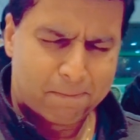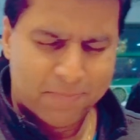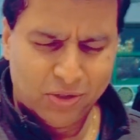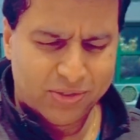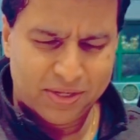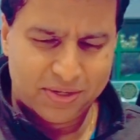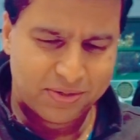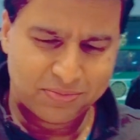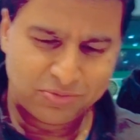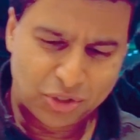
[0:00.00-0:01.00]
Milk
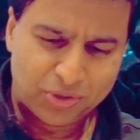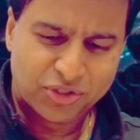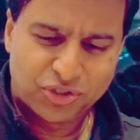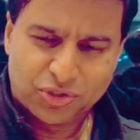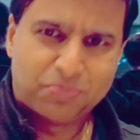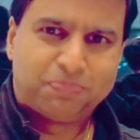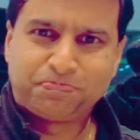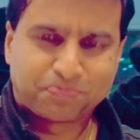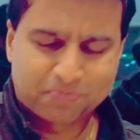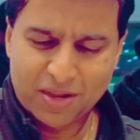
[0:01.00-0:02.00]
and donuts.
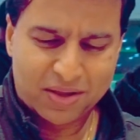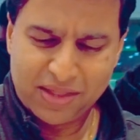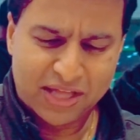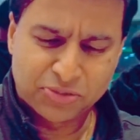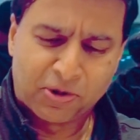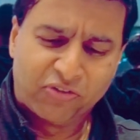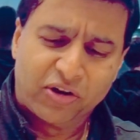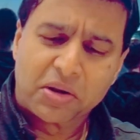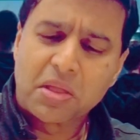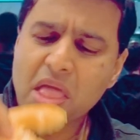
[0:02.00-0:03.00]
That's perfect.